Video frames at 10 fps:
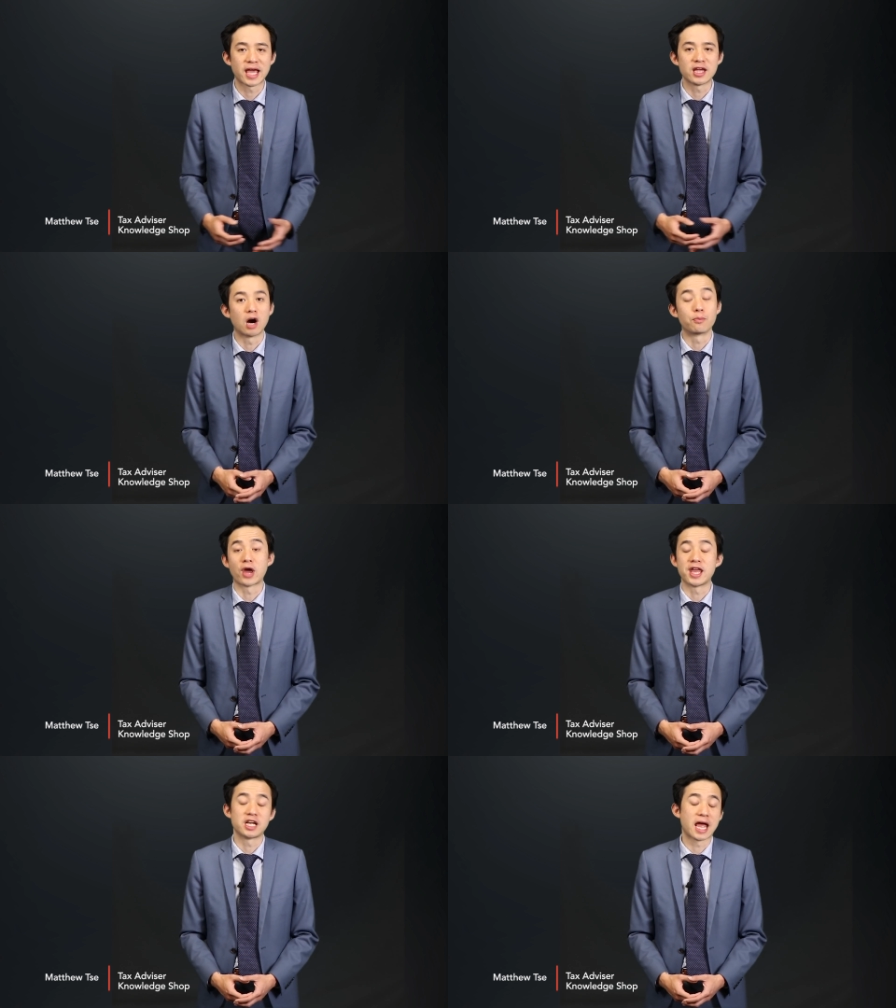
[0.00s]
they
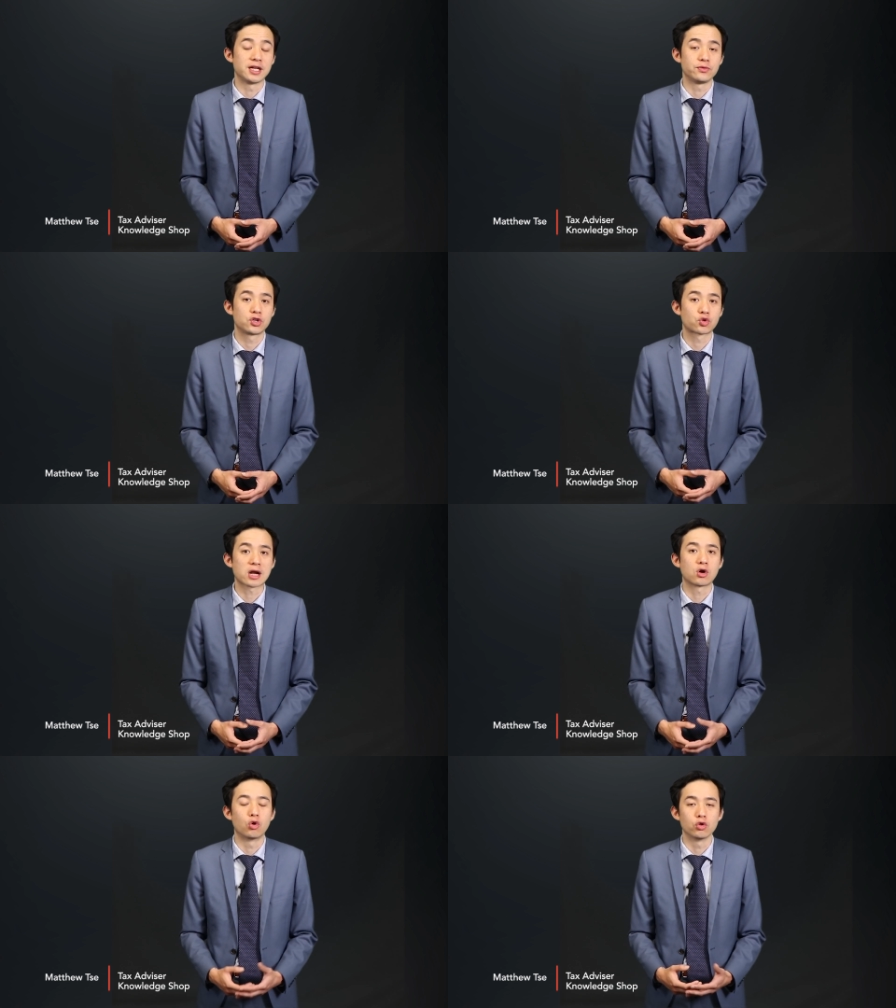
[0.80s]
operated a
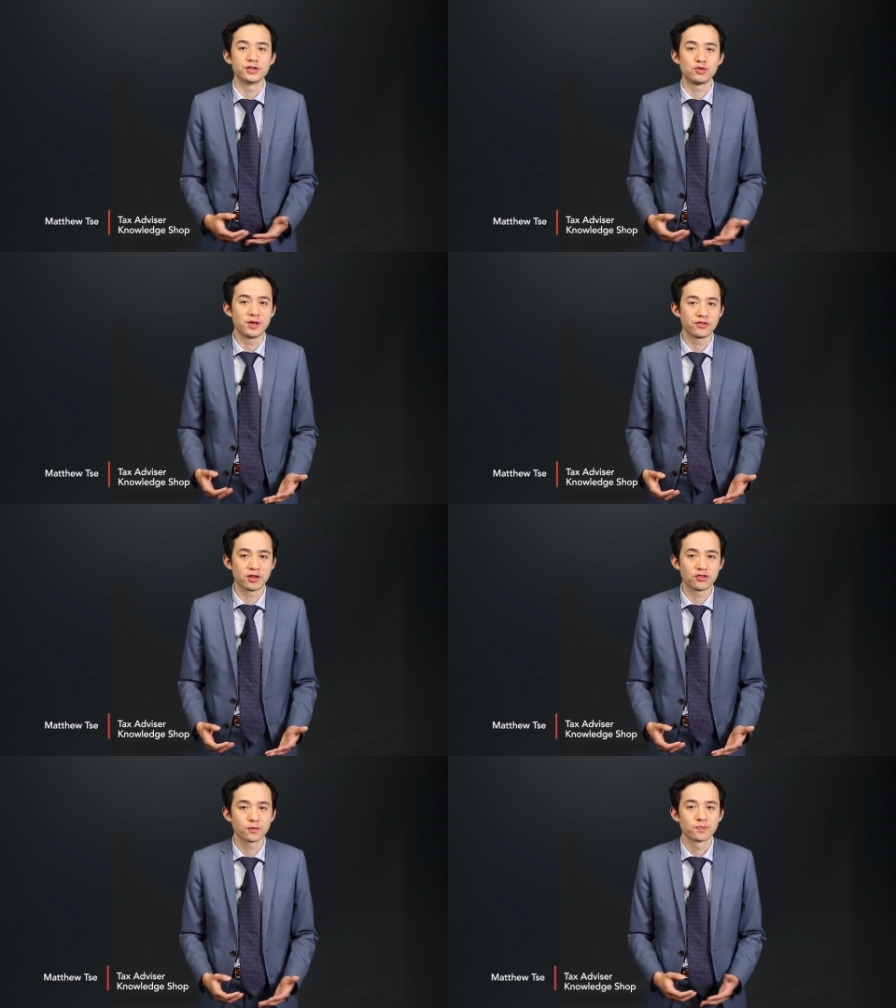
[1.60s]
truck haulage
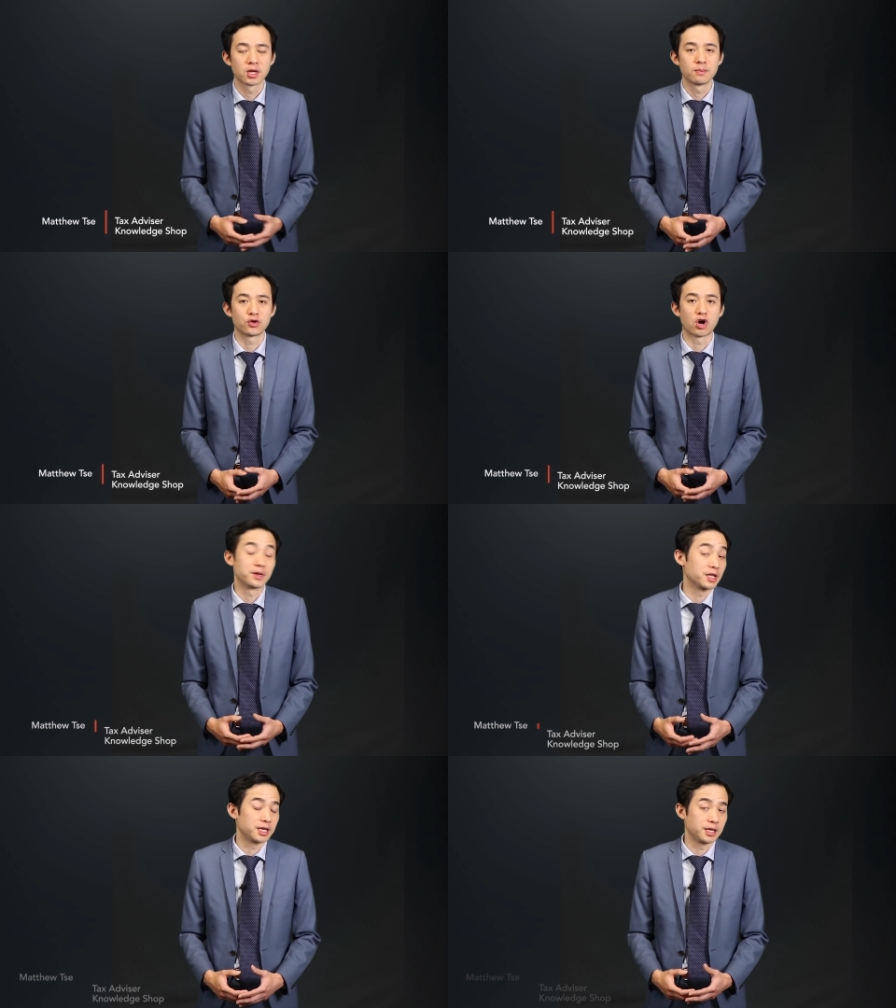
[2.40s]
business
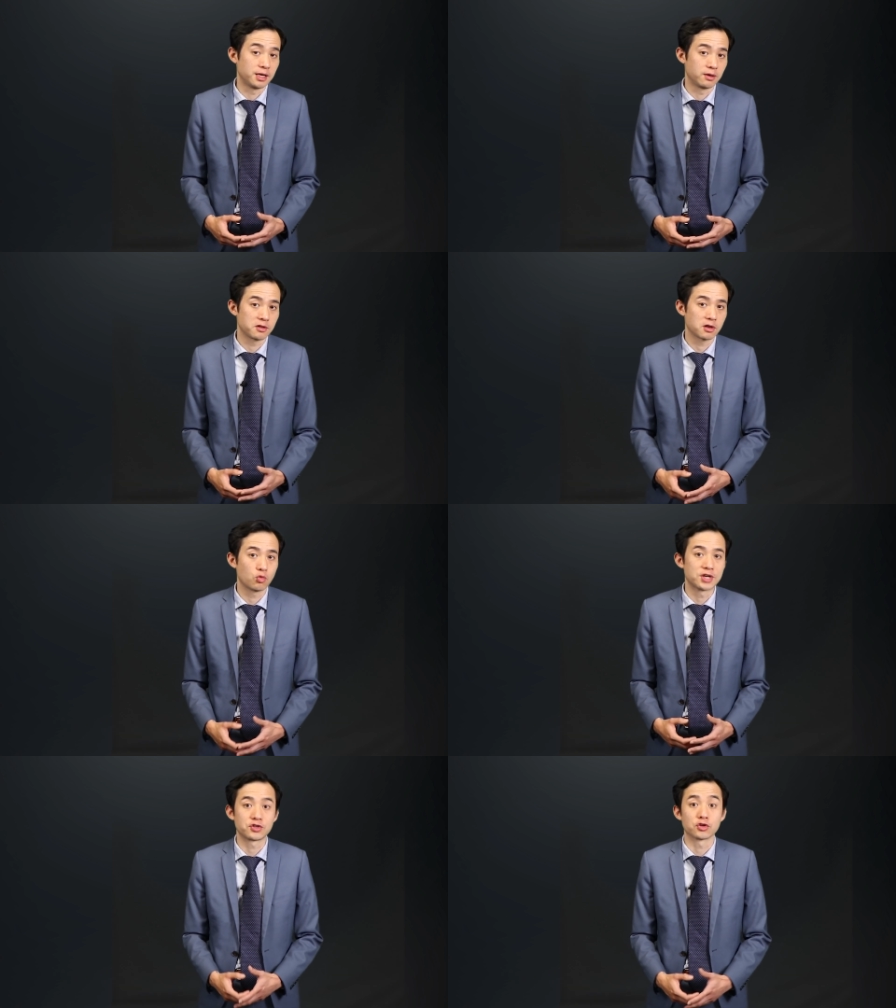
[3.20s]
predominantly in
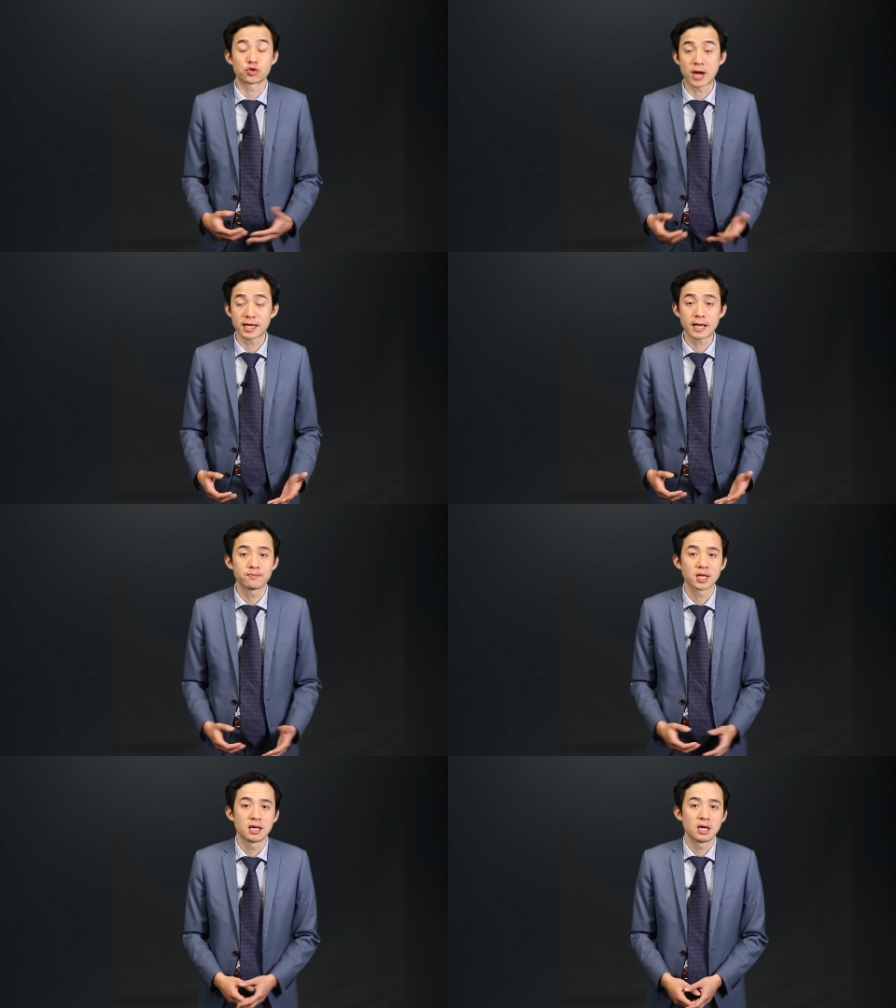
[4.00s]
Western Australia,